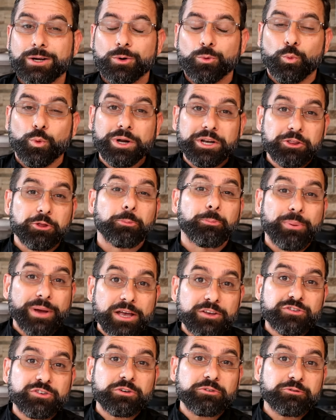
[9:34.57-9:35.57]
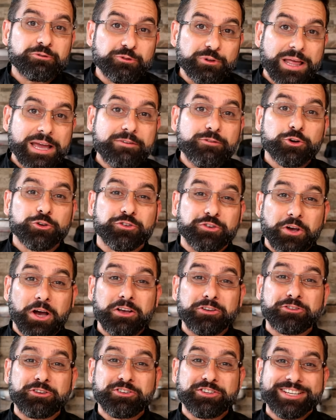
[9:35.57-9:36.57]
one of the best flavored
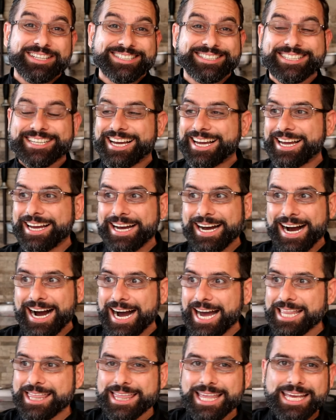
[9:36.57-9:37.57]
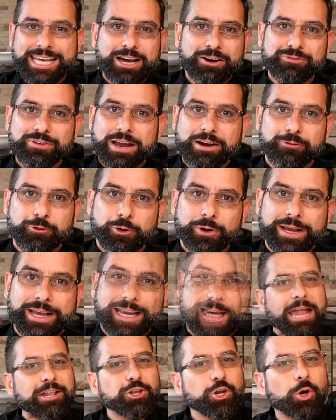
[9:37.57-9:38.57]
sausages I think I've ever
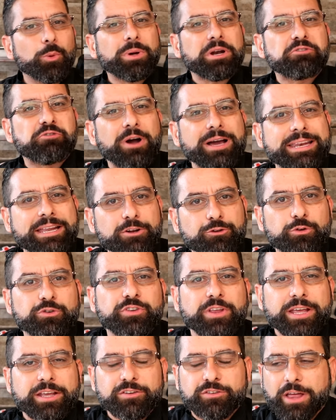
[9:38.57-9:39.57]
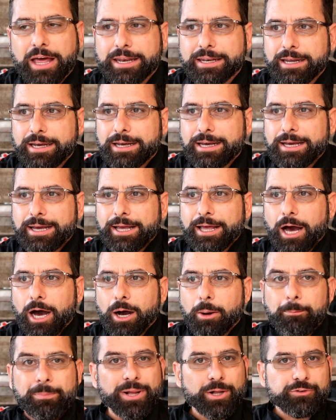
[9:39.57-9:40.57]
eaten. And you know what I find interesting is that
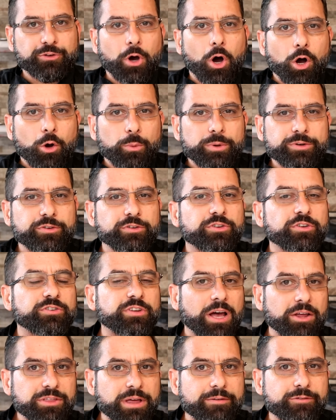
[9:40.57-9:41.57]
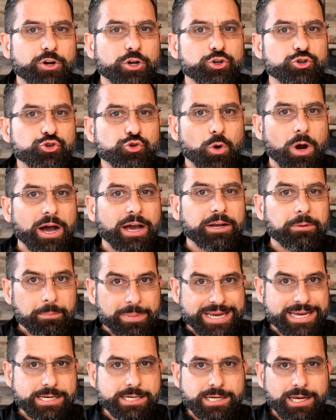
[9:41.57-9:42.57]
uh, biltong, which is a South African dried
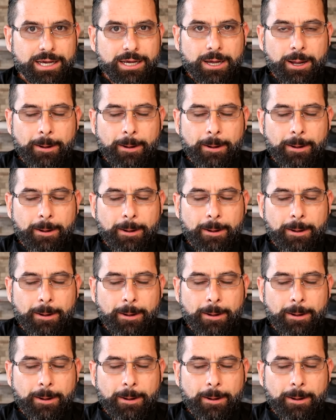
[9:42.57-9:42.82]
meat,